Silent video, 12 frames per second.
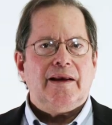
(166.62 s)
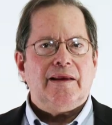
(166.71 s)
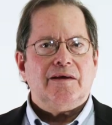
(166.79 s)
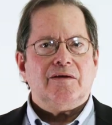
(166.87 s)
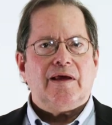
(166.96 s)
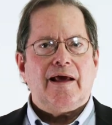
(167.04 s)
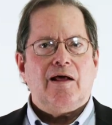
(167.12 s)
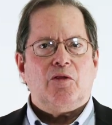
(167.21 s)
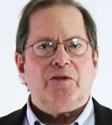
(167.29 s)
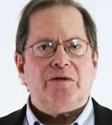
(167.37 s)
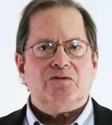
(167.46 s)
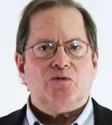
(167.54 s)
and into
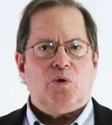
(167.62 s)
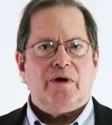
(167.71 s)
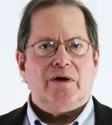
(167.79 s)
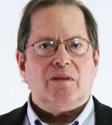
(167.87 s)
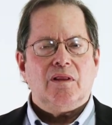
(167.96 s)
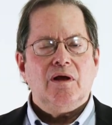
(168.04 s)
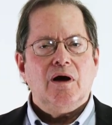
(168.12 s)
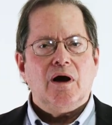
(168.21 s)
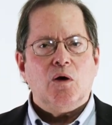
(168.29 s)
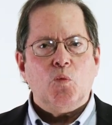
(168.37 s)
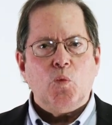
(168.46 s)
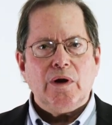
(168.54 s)
healthy soil,
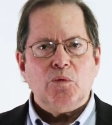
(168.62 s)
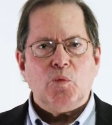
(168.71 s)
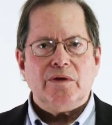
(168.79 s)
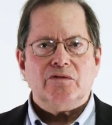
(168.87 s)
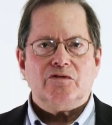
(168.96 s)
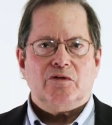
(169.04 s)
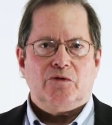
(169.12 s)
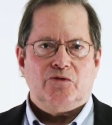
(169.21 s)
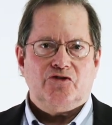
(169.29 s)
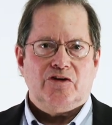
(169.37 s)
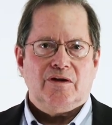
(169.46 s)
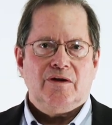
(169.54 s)
a win-win
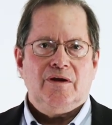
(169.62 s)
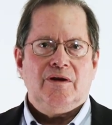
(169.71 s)
solution.